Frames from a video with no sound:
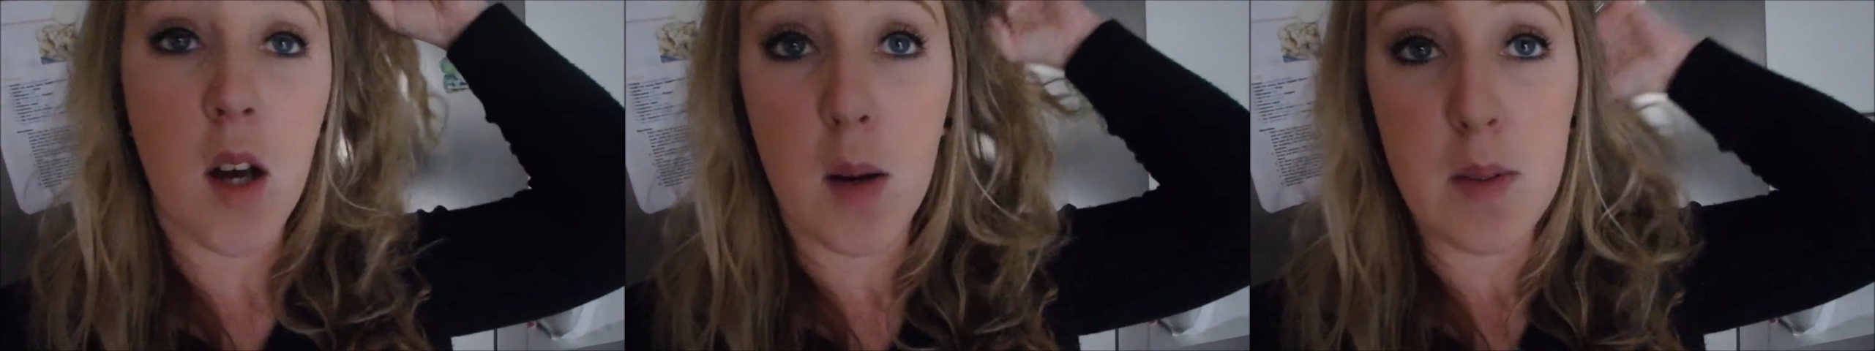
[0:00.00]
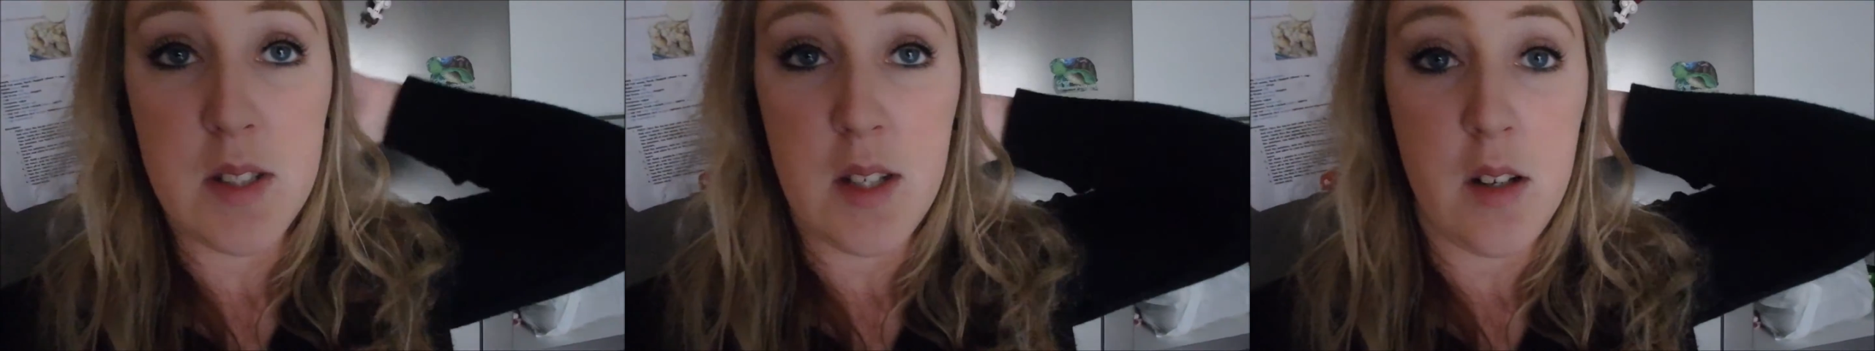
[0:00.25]

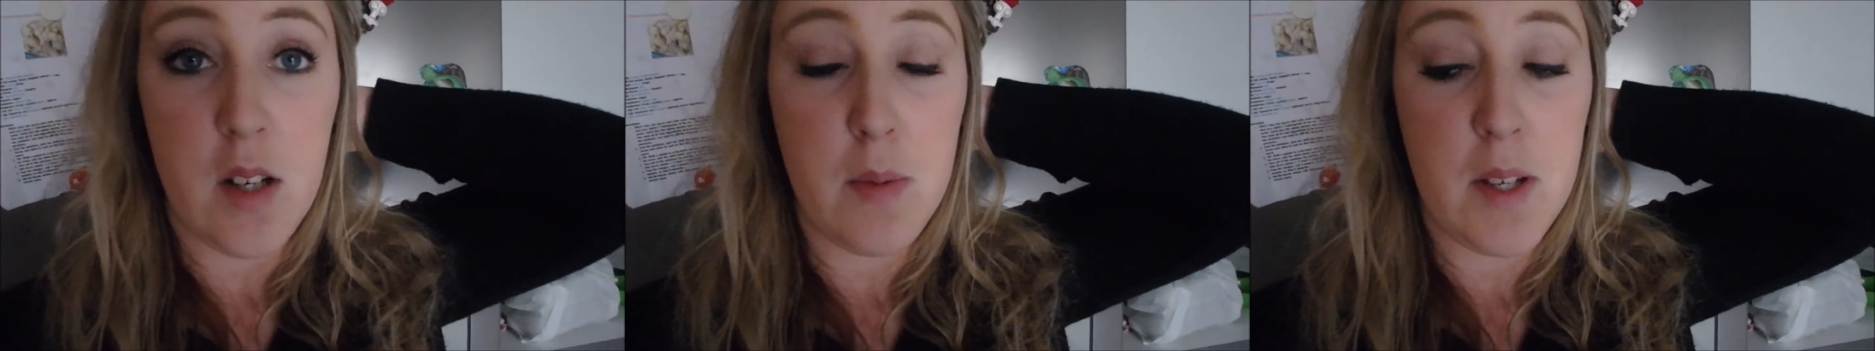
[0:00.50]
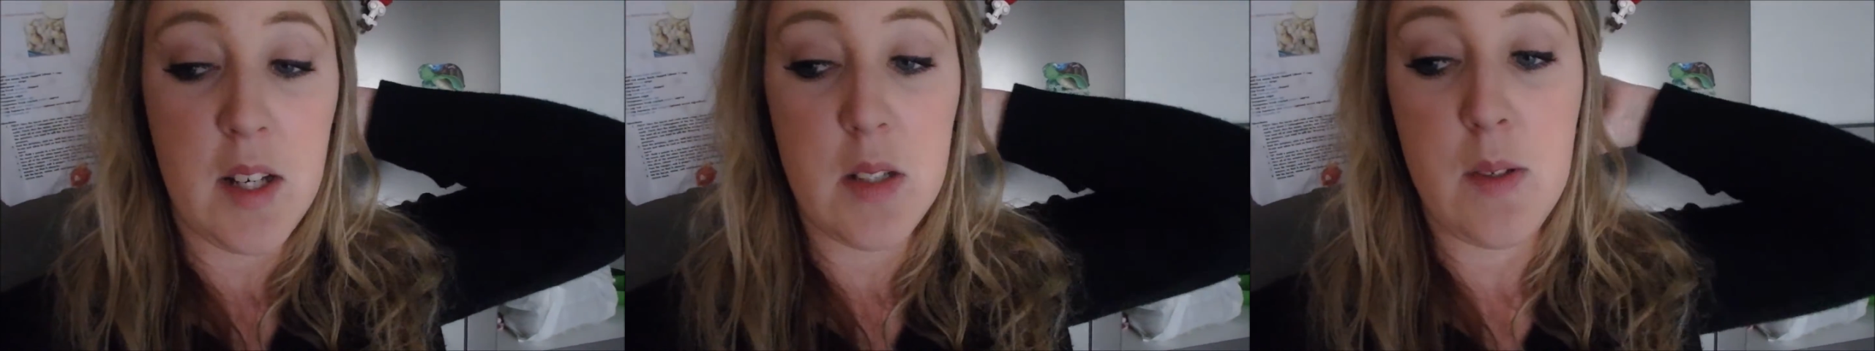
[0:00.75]
commissary
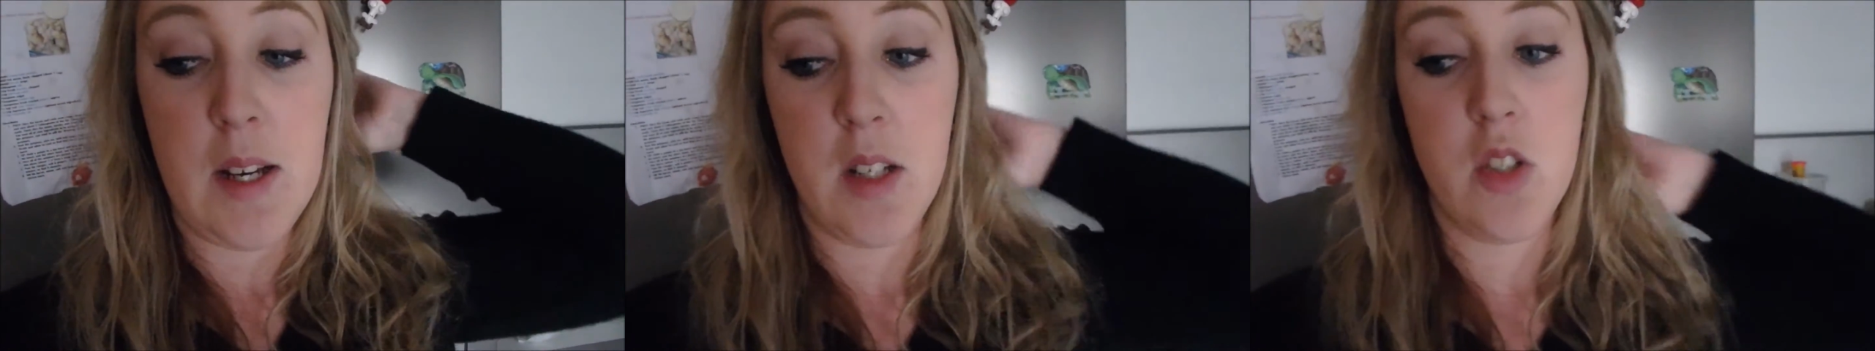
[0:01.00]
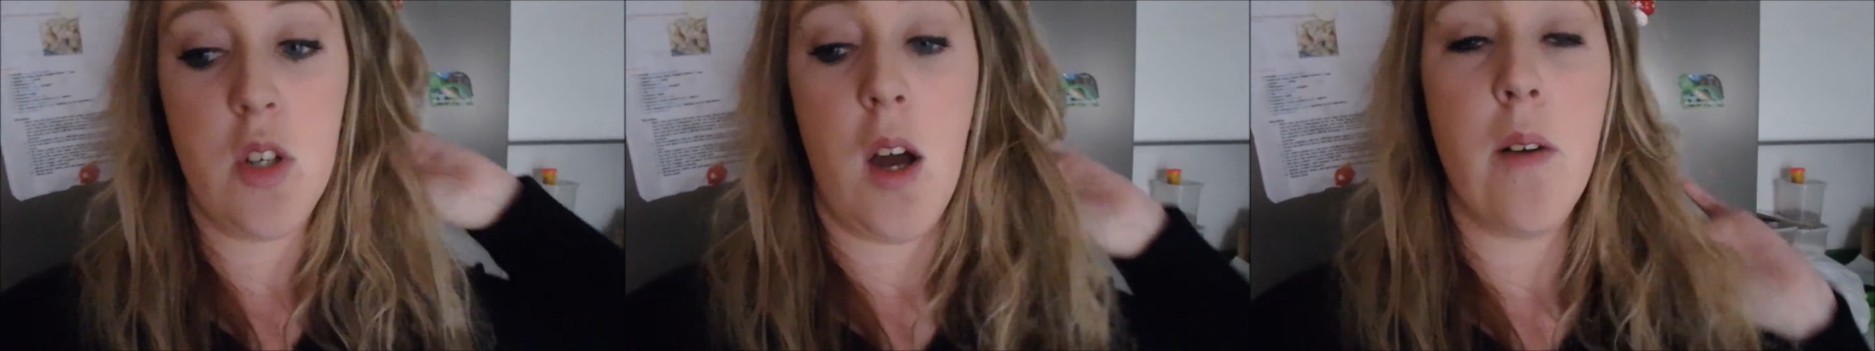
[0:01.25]
because we had
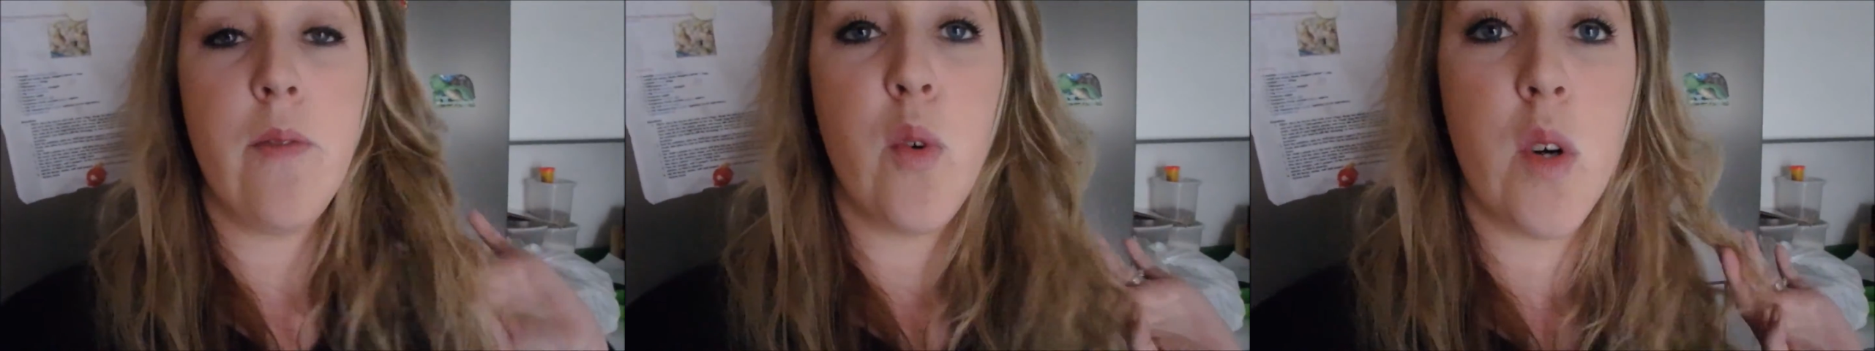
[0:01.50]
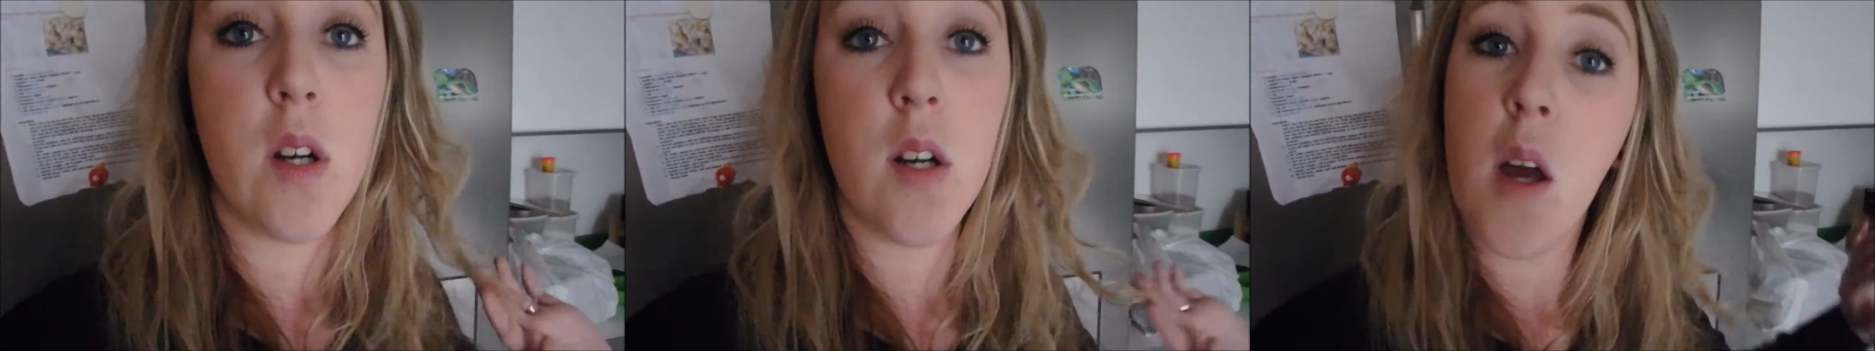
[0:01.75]
to shop
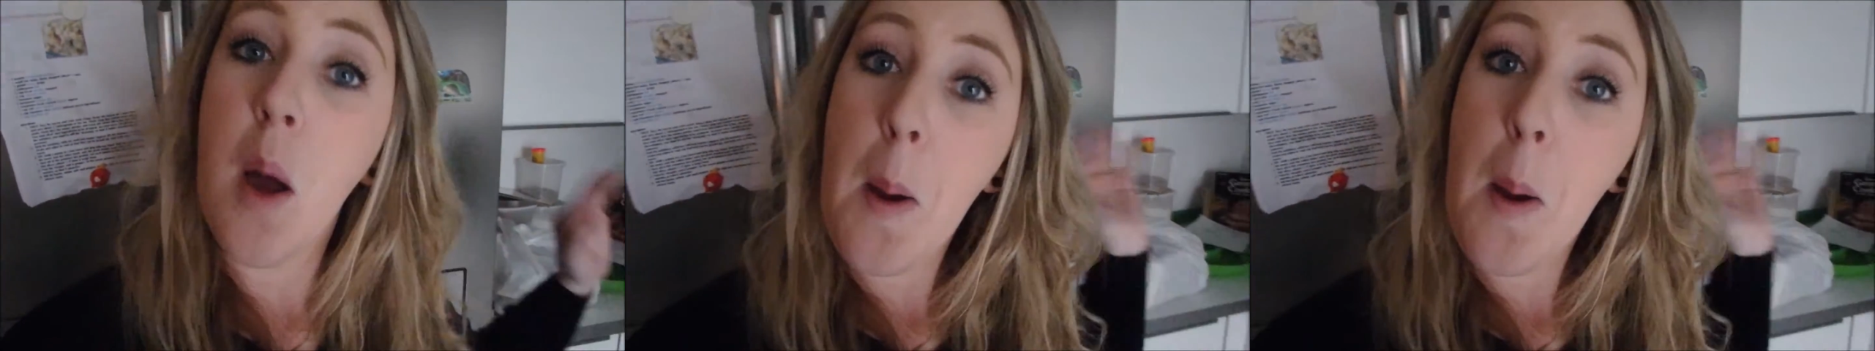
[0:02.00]
for